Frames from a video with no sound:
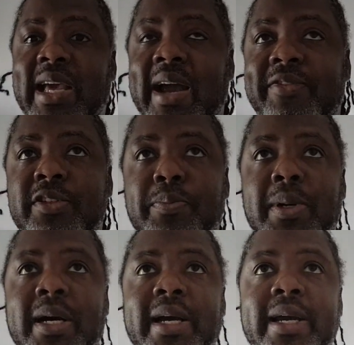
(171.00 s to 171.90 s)
have to
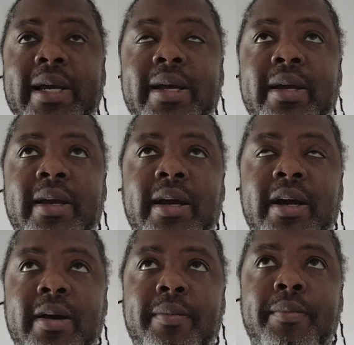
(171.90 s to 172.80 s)
buy
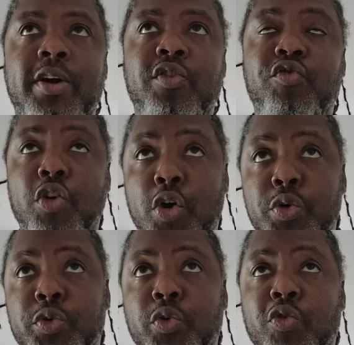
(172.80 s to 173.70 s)
a
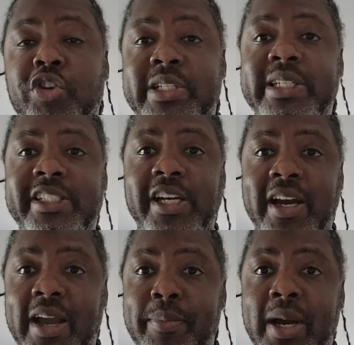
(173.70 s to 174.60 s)
Rode or a
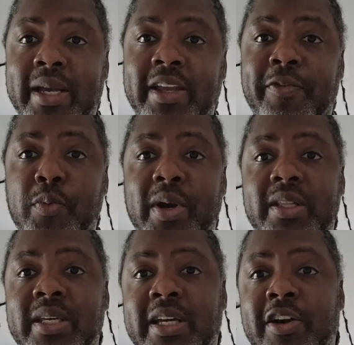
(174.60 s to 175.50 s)
DJI mic if you were
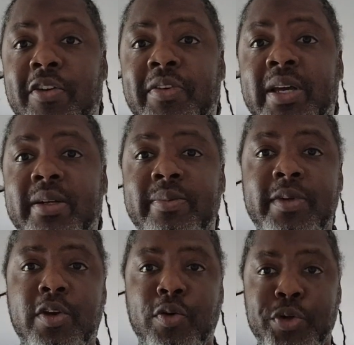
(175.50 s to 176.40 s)
thinking of it,
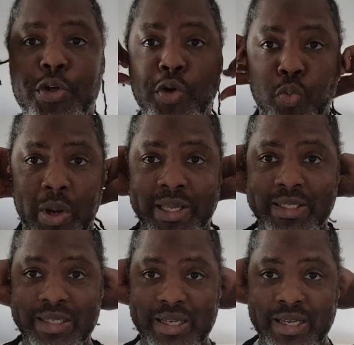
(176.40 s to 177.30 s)
or you could
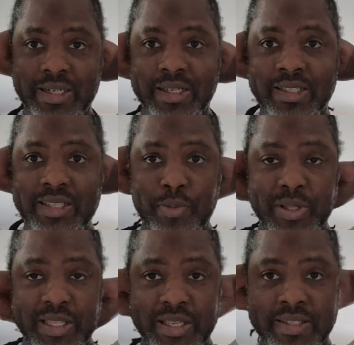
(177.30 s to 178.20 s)
wait and see
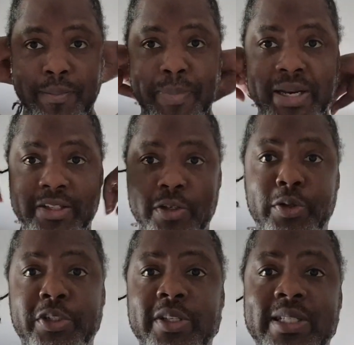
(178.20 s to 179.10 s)
whether there's some better
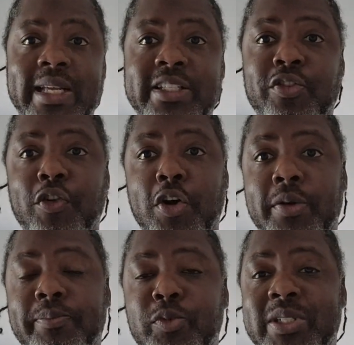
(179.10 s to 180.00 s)
solutions later
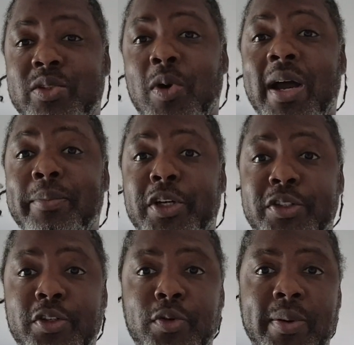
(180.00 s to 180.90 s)
on, which is what I'm going
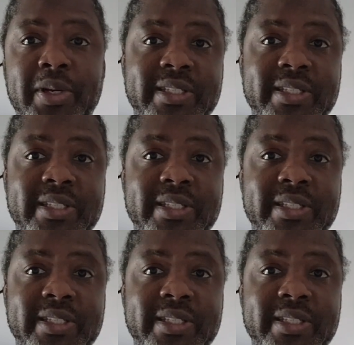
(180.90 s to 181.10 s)
to do. I'm going to